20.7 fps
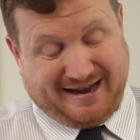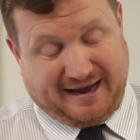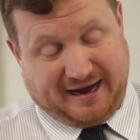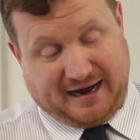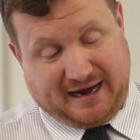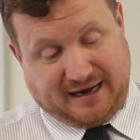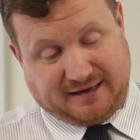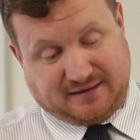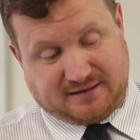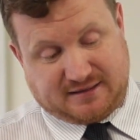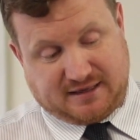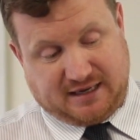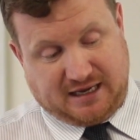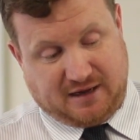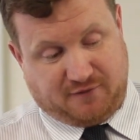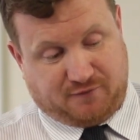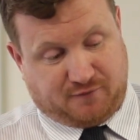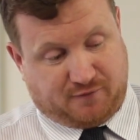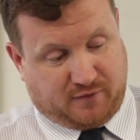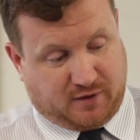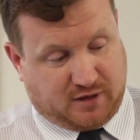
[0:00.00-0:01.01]
And
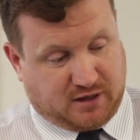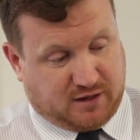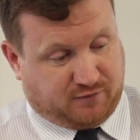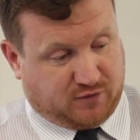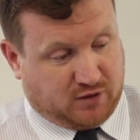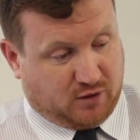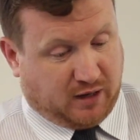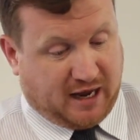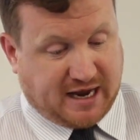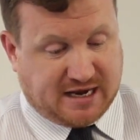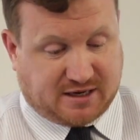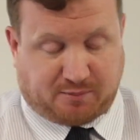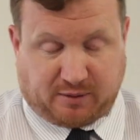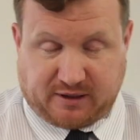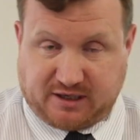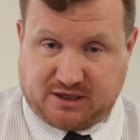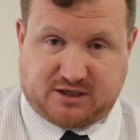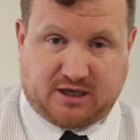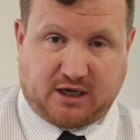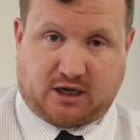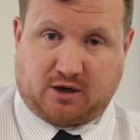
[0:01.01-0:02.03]
if you like,
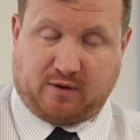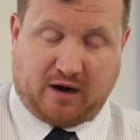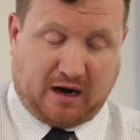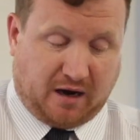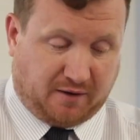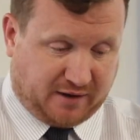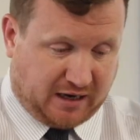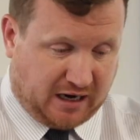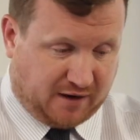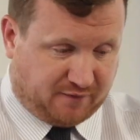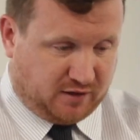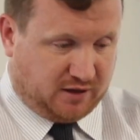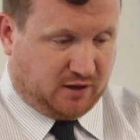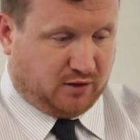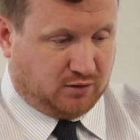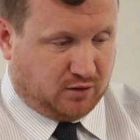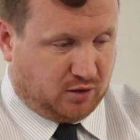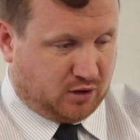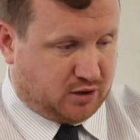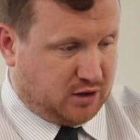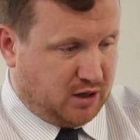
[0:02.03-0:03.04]
please stick around and have a little
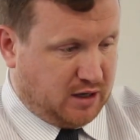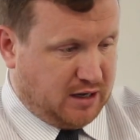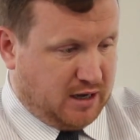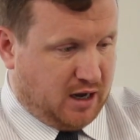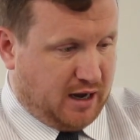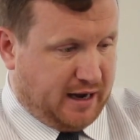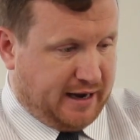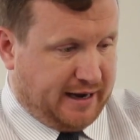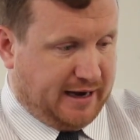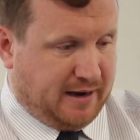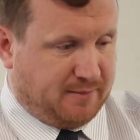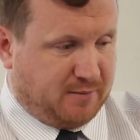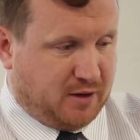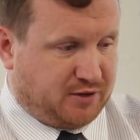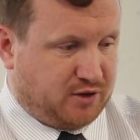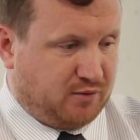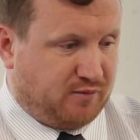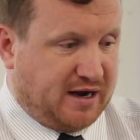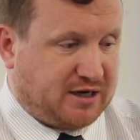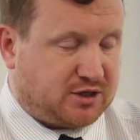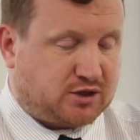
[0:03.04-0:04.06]
look
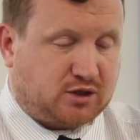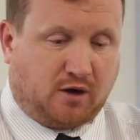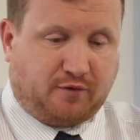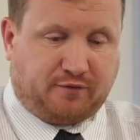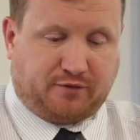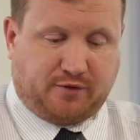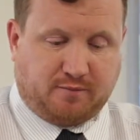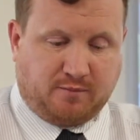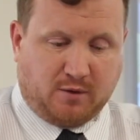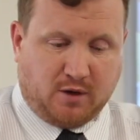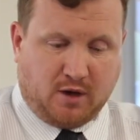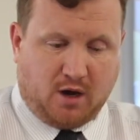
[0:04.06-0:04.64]
at the rest of them.